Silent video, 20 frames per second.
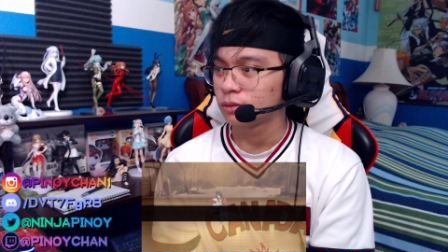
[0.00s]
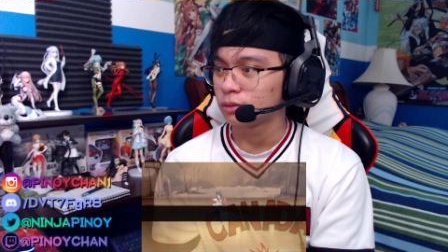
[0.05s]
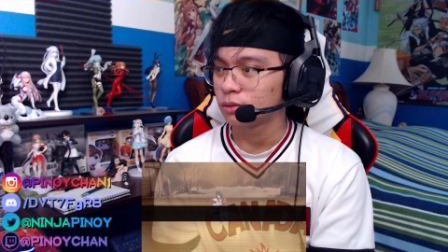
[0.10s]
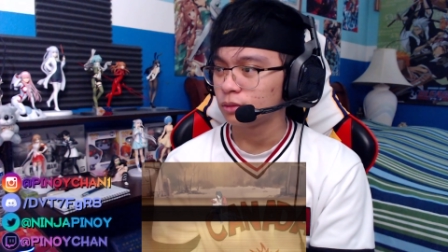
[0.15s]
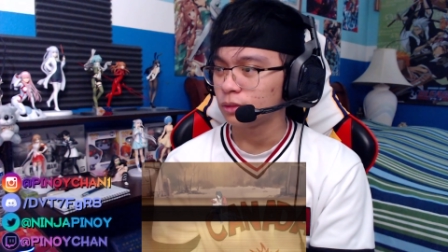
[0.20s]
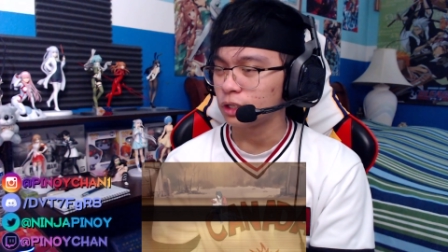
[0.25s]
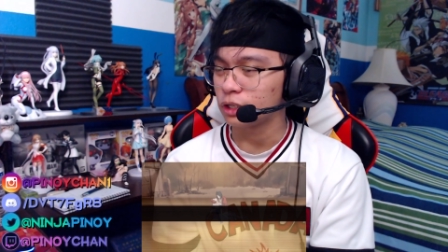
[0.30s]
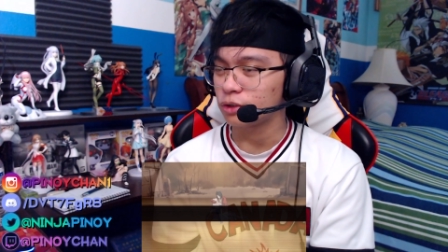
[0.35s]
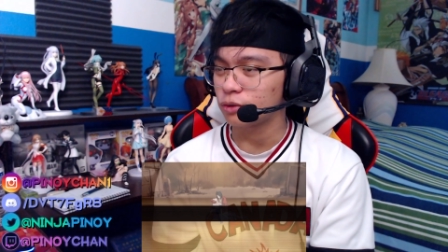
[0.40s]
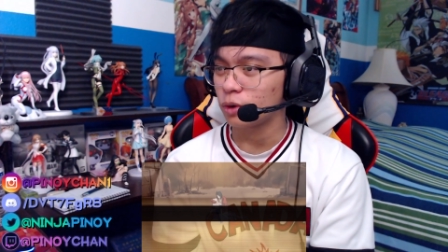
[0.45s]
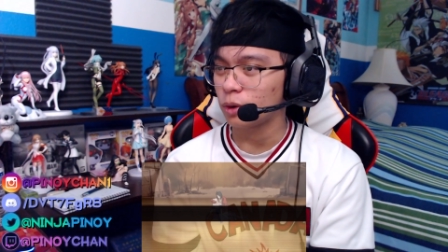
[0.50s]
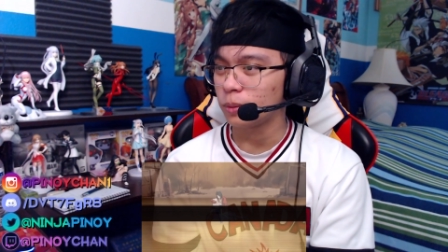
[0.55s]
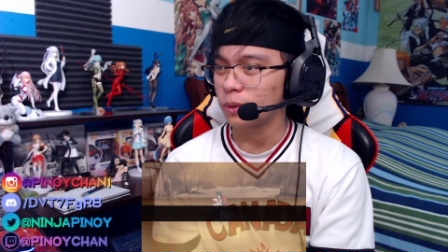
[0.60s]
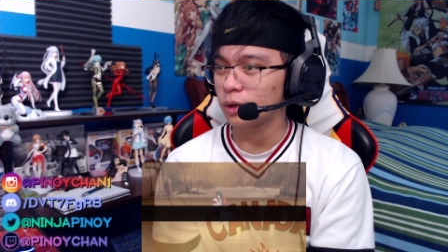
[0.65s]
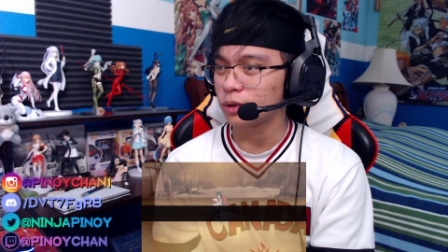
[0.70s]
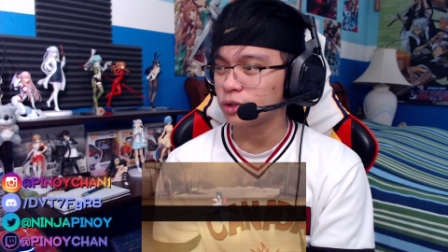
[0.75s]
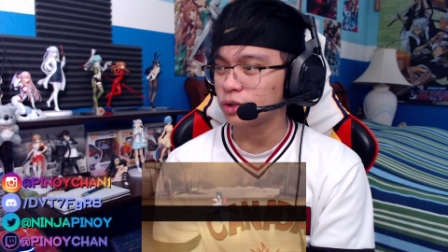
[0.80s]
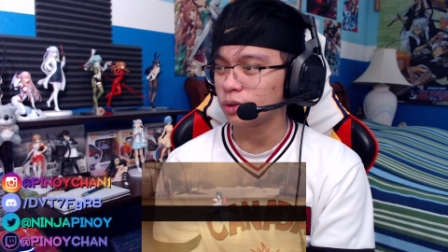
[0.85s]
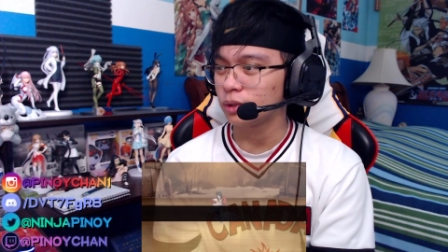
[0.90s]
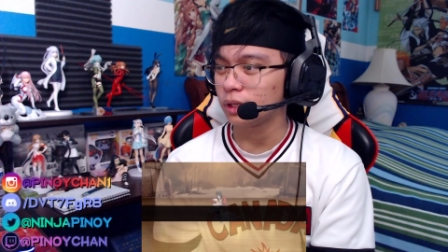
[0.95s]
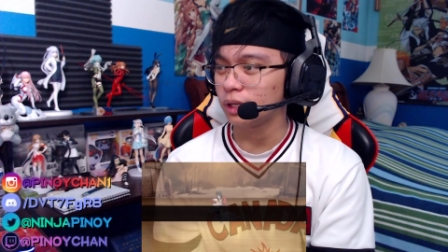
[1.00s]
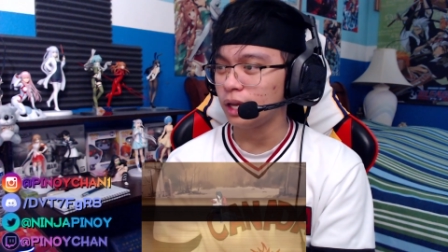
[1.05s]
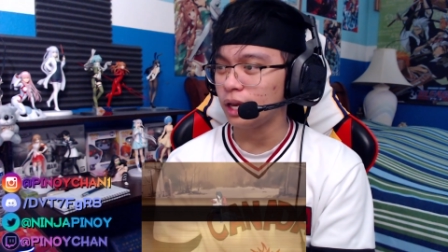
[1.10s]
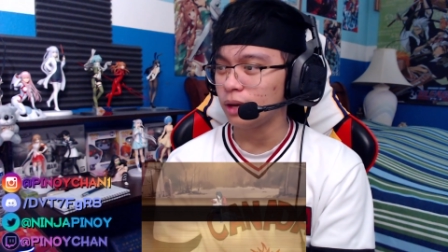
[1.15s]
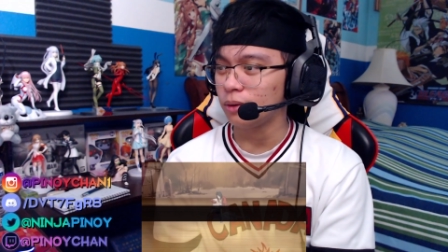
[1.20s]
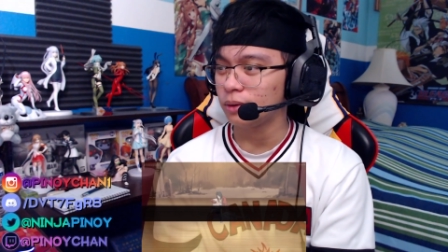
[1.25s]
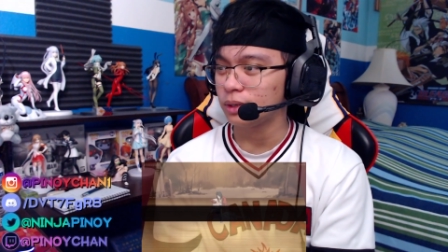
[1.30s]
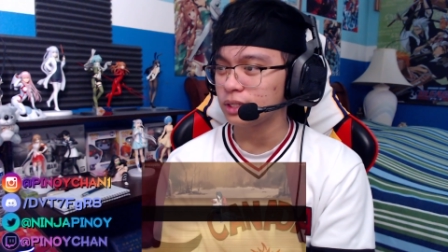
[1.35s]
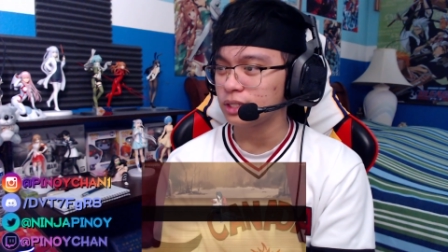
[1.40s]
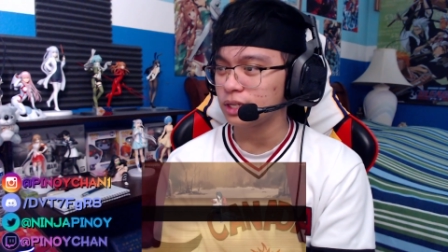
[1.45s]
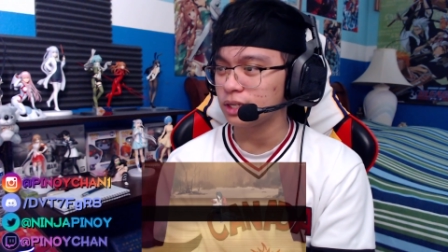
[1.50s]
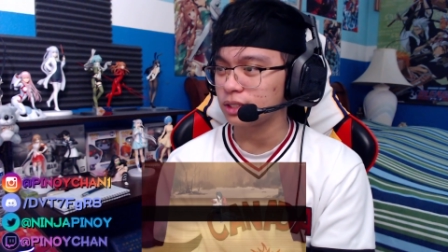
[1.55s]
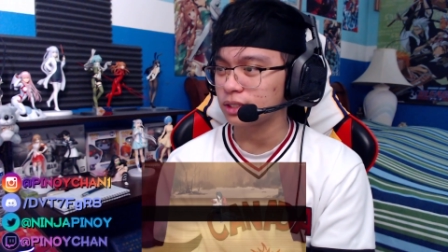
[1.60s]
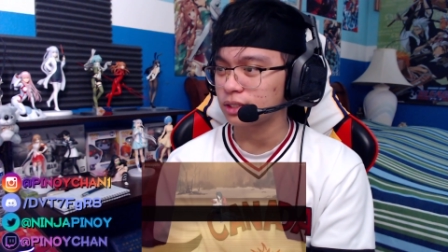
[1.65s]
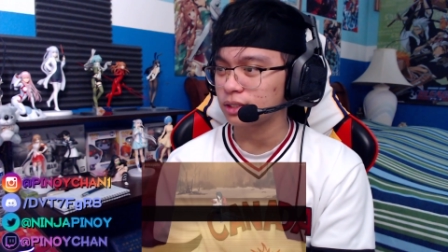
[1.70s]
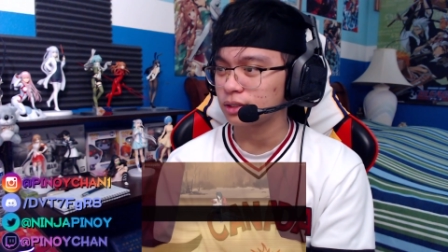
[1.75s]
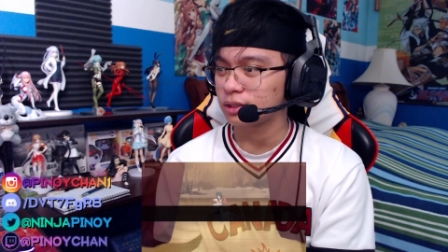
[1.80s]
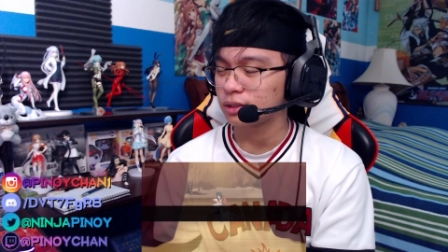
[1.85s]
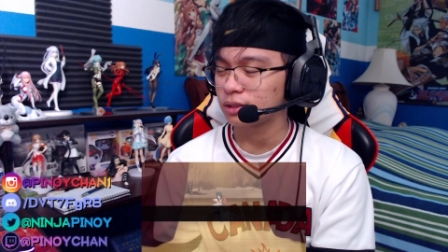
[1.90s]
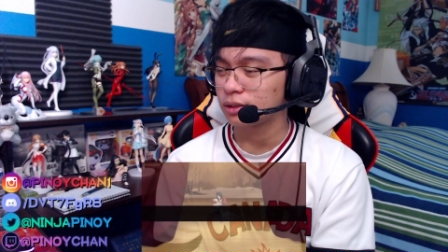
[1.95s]
This Romeo and Juliet, what is this?
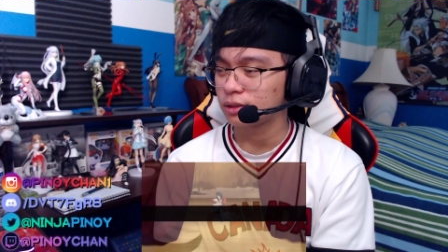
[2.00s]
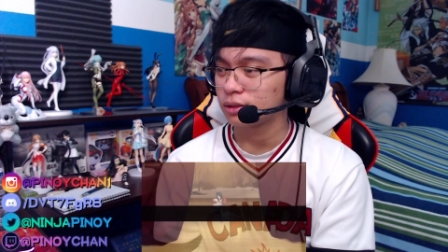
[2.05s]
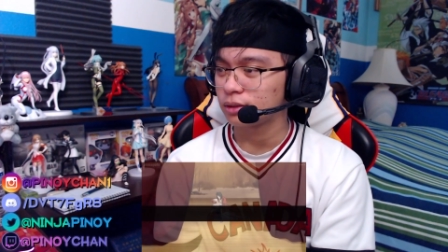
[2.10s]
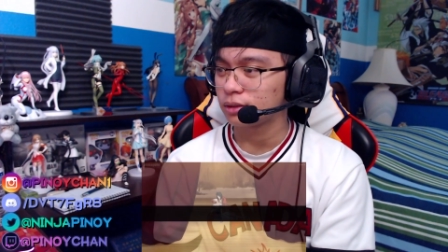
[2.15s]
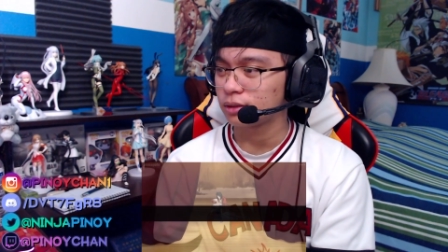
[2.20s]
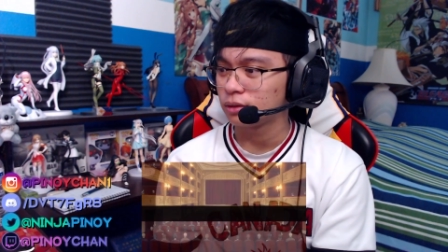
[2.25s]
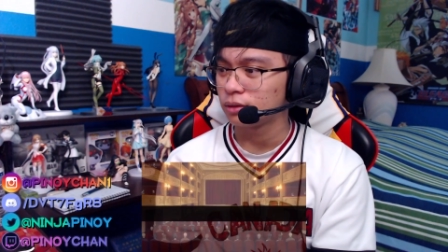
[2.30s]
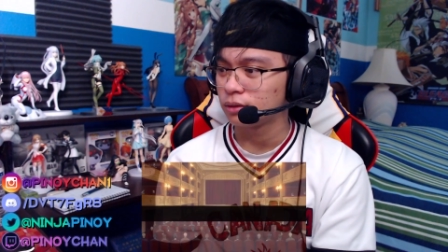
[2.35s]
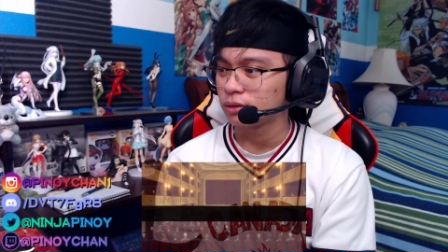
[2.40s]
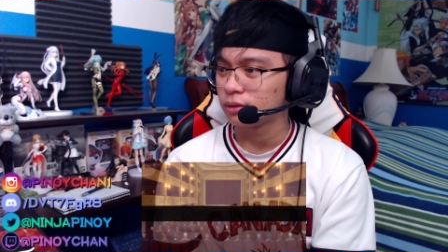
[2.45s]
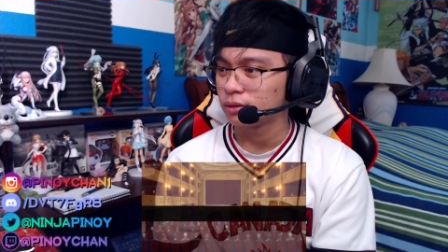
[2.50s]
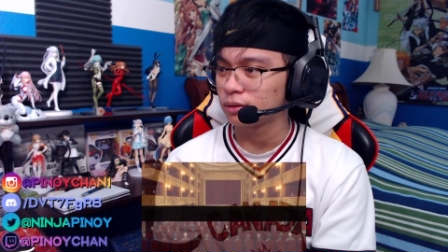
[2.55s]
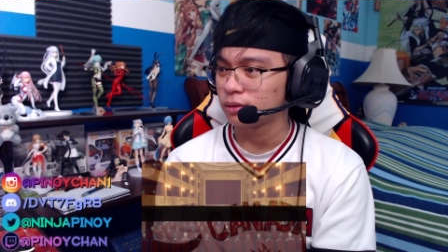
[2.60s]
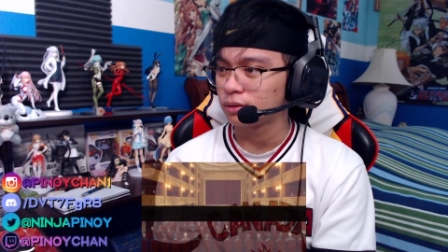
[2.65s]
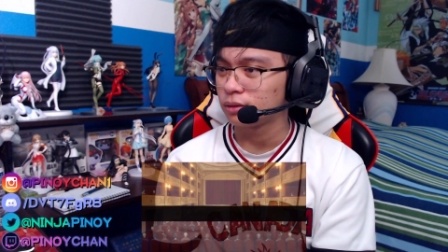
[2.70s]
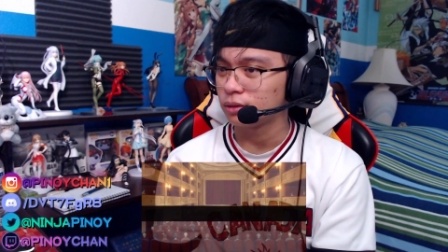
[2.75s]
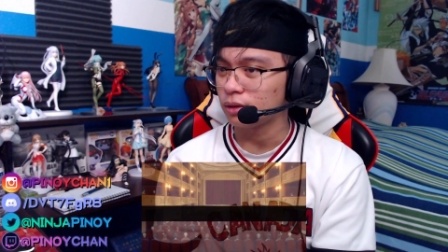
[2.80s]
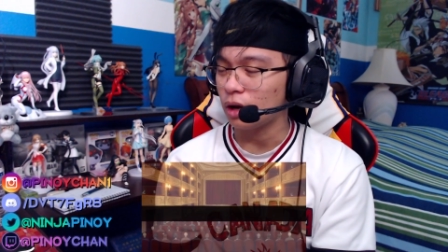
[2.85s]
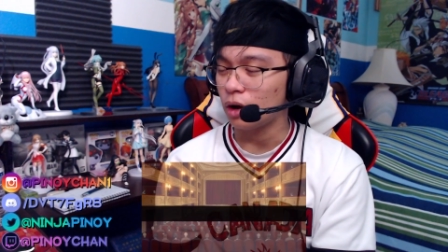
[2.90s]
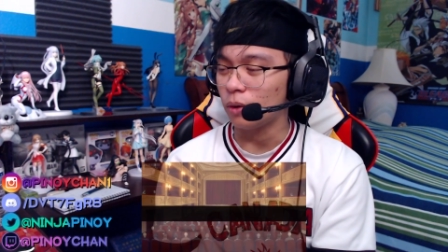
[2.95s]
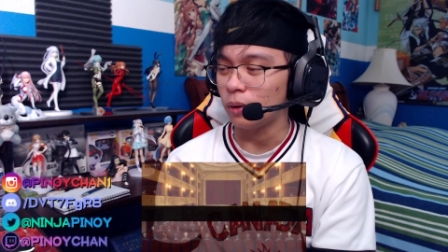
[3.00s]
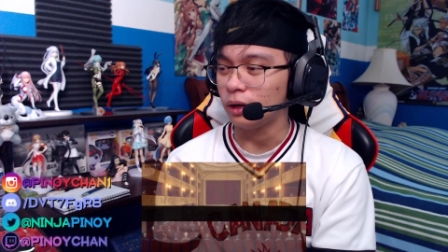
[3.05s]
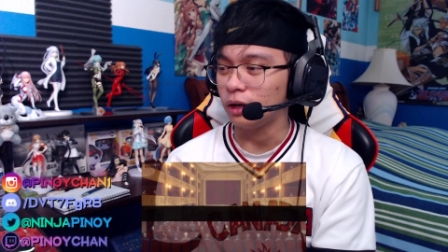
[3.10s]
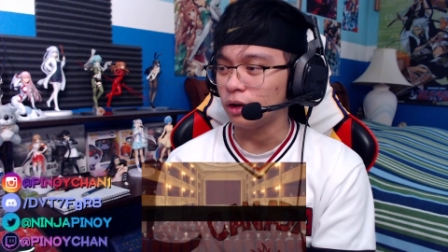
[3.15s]
Oh wait,